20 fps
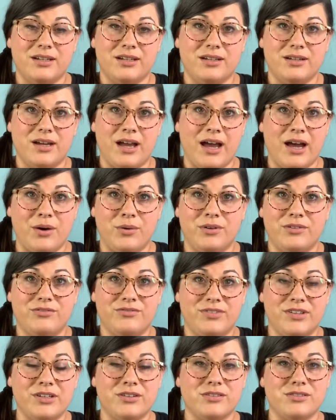how it
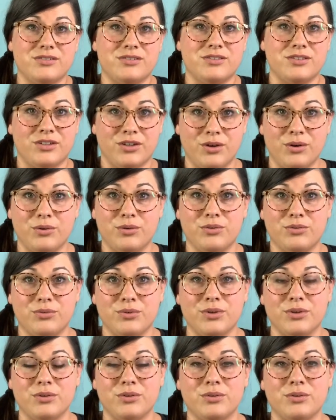feels to go
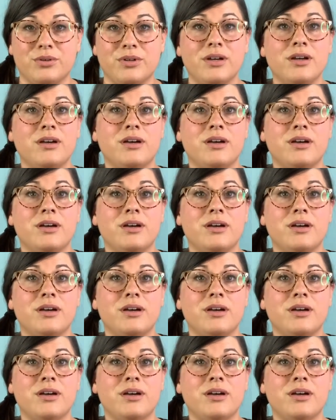through